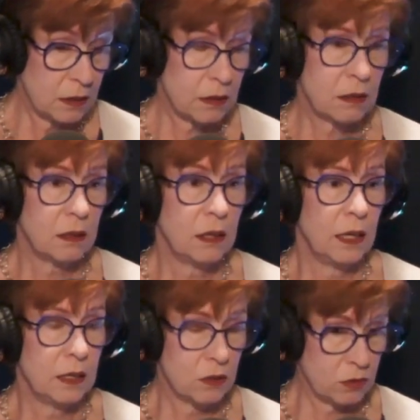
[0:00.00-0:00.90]
Uh,
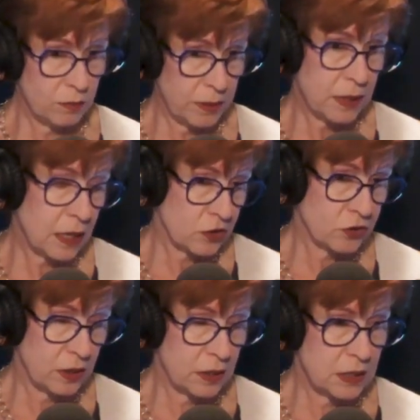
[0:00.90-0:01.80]
and it could be
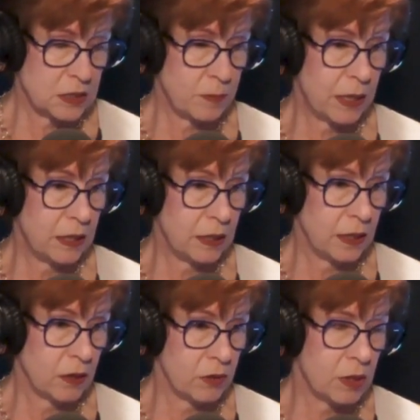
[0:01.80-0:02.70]
actually in a spending
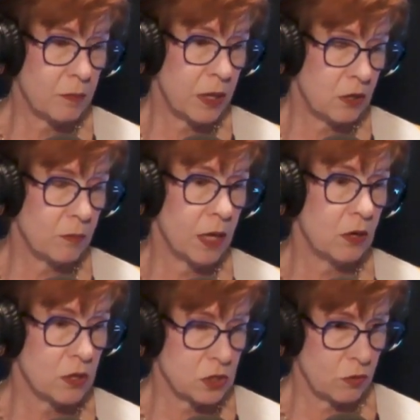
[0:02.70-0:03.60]
area, but you might
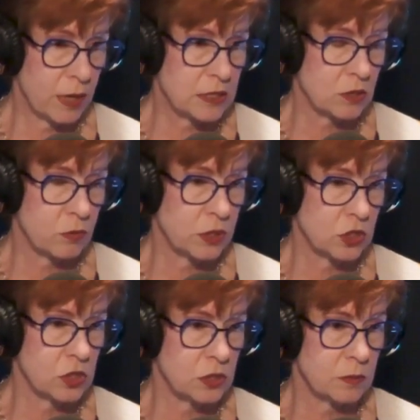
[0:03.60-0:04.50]
also ask
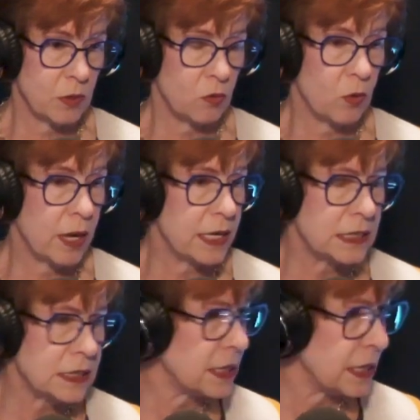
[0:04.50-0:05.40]
questions about why is
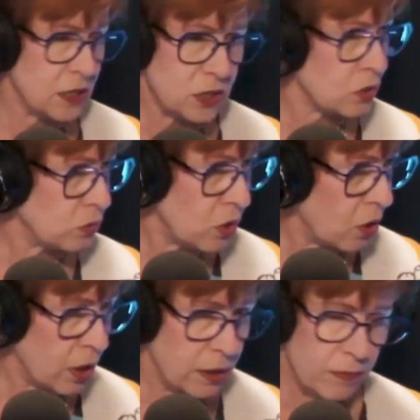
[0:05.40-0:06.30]
it taking so
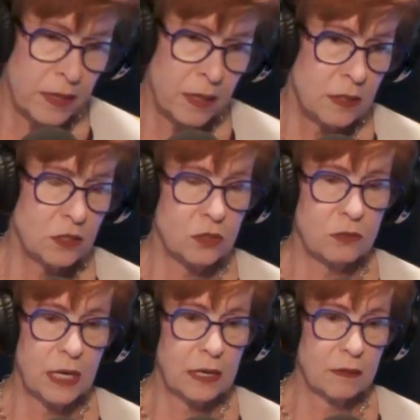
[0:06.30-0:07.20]
long to
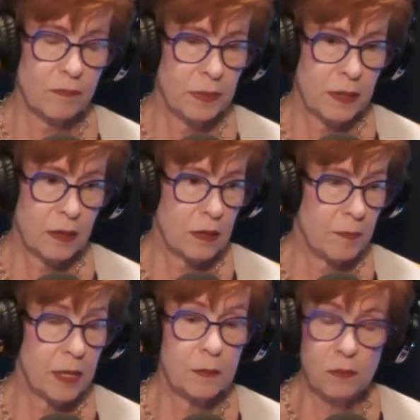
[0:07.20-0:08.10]
get um,
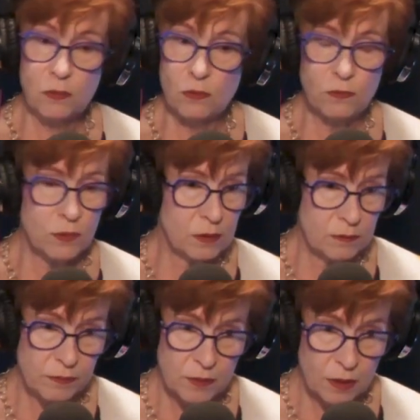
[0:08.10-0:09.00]
an
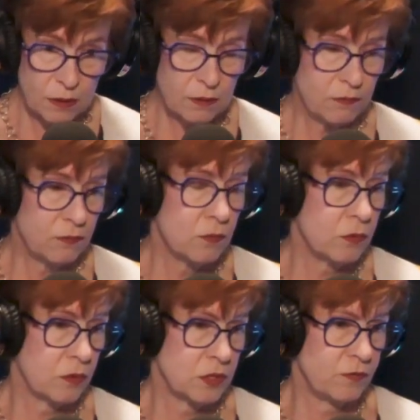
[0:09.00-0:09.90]
approval uh,
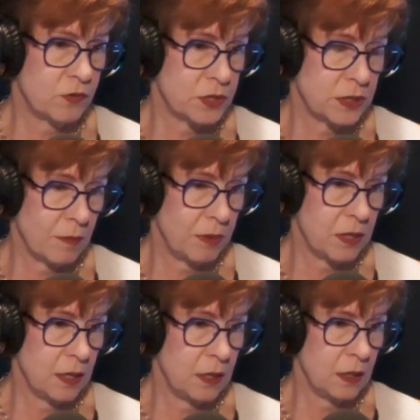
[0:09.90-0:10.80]
for for
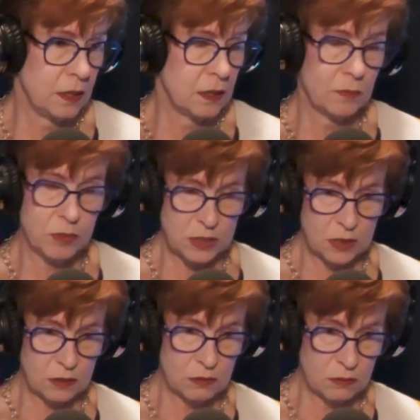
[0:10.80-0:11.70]
something in a
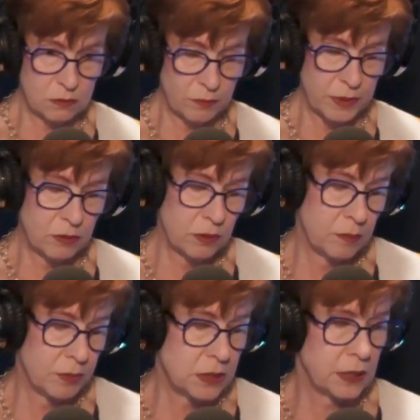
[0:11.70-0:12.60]
particular you know in a
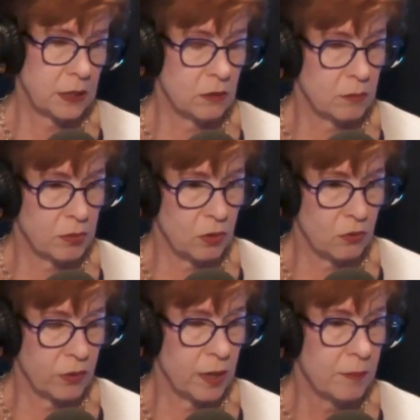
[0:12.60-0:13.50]
particular
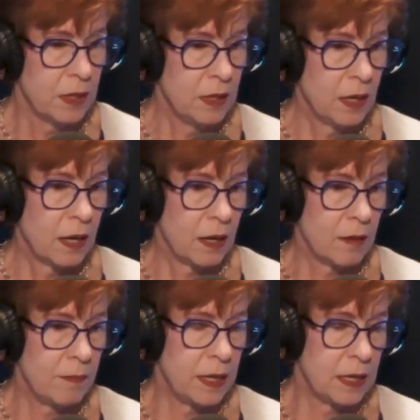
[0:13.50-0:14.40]
program
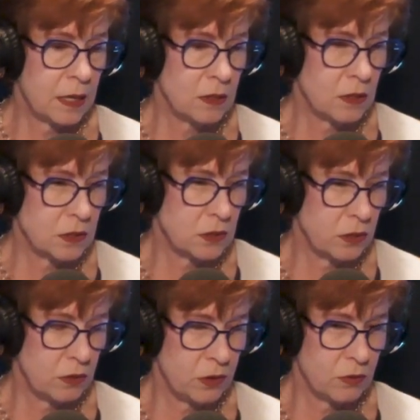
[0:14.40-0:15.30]
um, and so
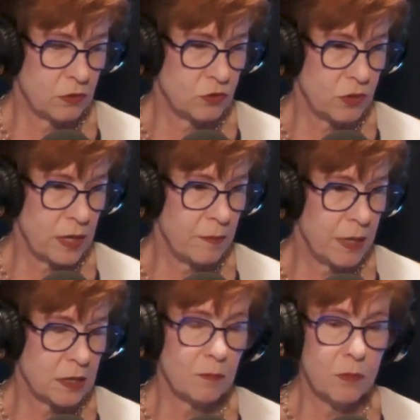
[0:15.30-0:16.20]
you, you're trying to
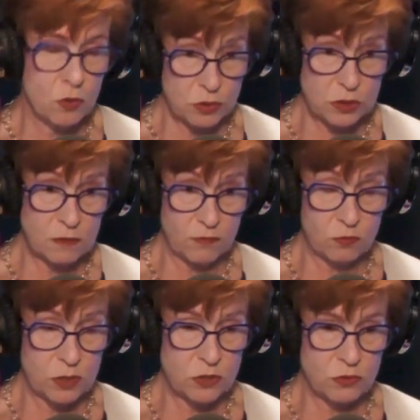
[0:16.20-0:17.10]
make the most of the
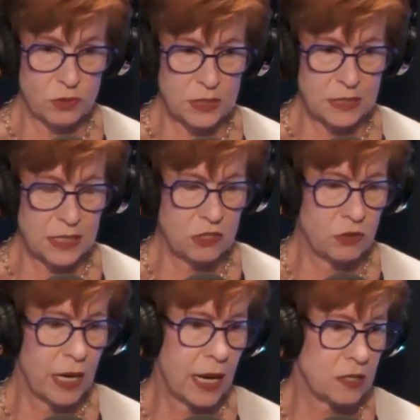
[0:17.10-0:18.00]
resources that you
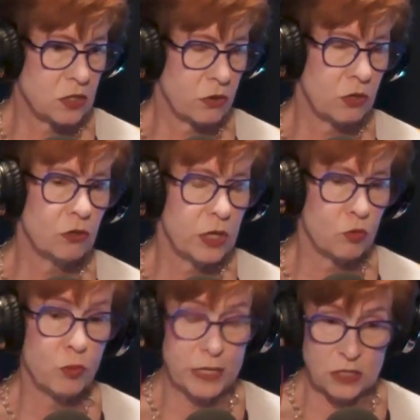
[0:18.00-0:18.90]
had so you look at
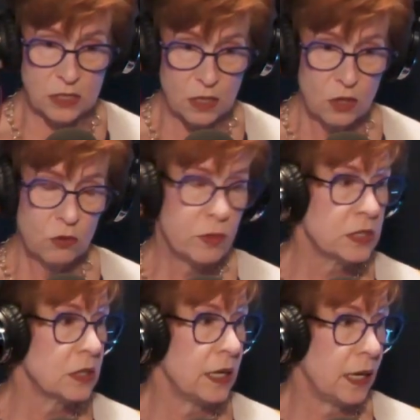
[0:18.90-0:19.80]
risk
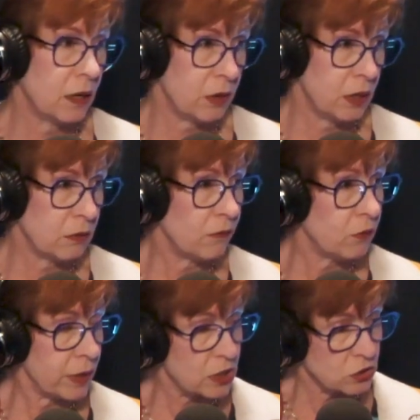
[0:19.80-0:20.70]
where's the area of
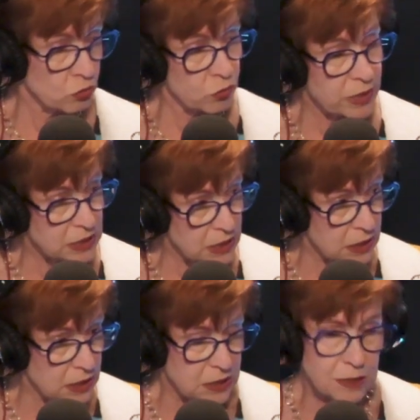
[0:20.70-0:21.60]
greatest risk
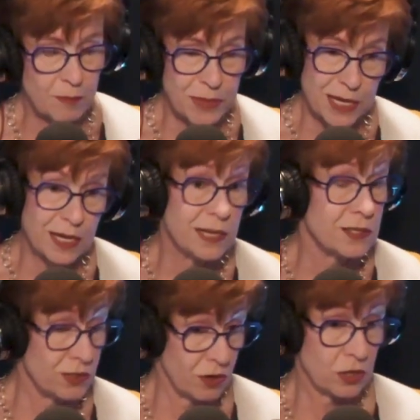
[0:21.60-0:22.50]
that something is
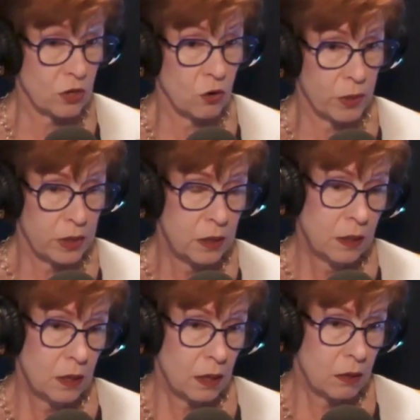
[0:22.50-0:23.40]
not going
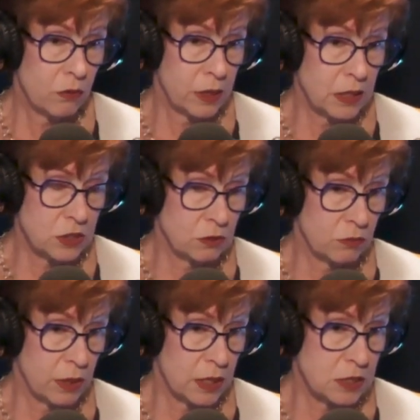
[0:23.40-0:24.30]
according to
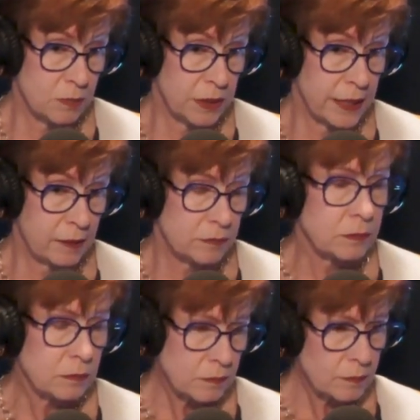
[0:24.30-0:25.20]
uh, to plan
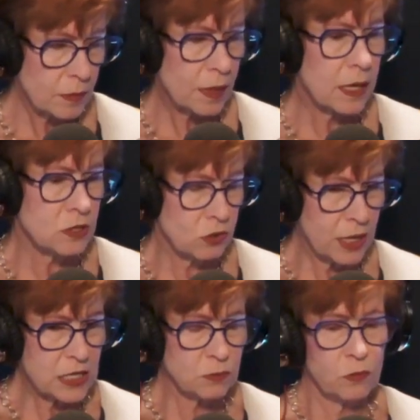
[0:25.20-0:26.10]
and so
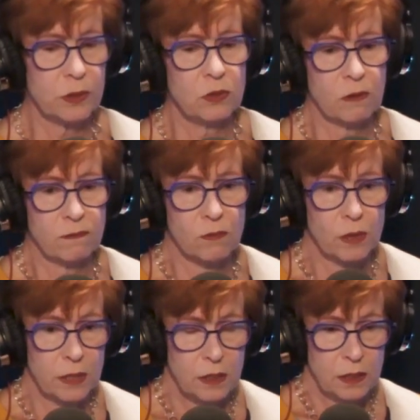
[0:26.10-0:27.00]
that's what we look for
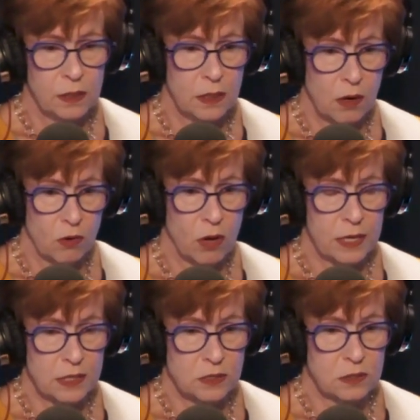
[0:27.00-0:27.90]
in our
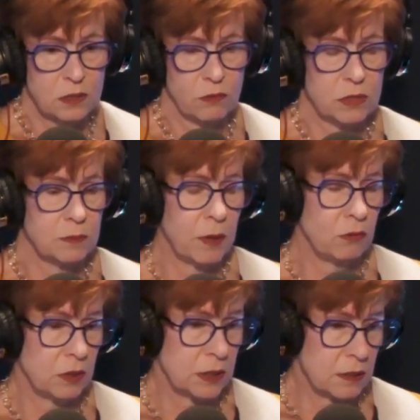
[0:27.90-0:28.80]
audits. So it's
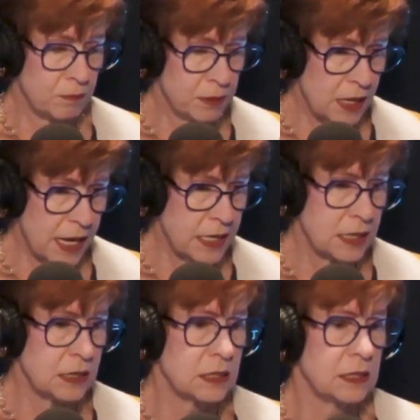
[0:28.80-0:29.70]
about
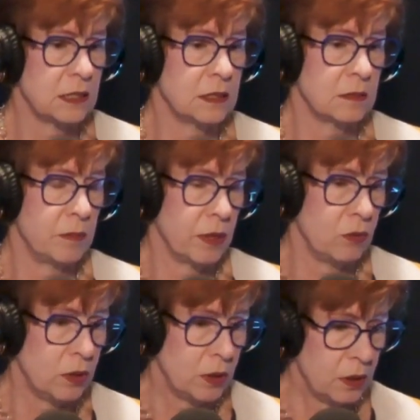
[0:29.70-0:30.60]
compliance, it's about
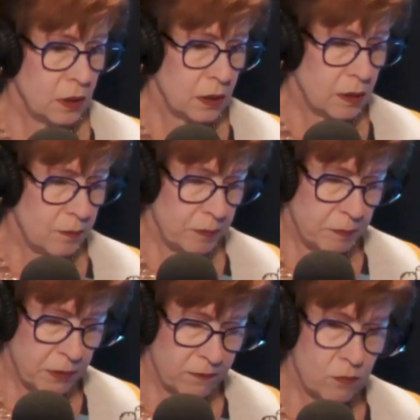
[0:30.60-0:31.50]
um,
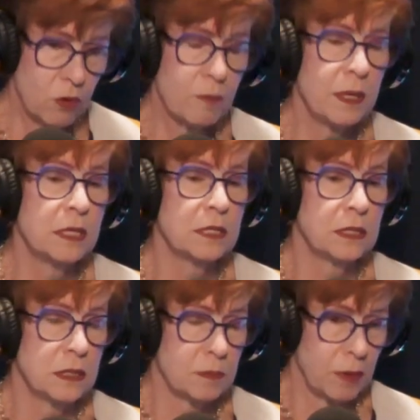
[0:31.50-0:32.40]
performance,
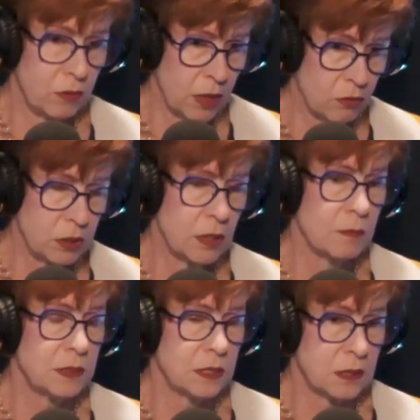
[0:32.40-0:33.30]
it's about
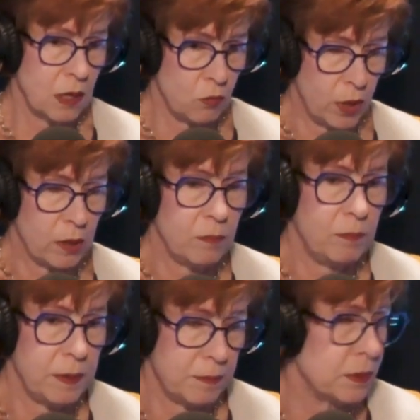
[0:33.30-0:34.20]
outcomes, it's how well
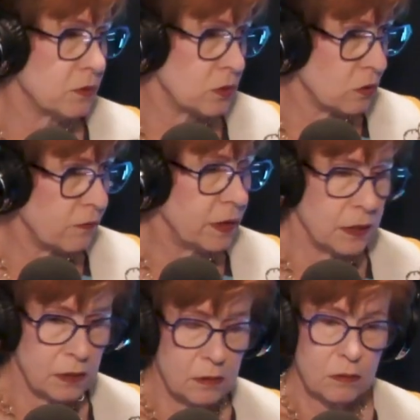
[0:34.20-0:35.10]
people are serving
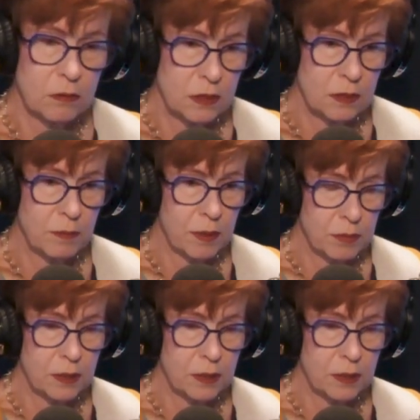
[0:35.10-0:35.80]
the, the public.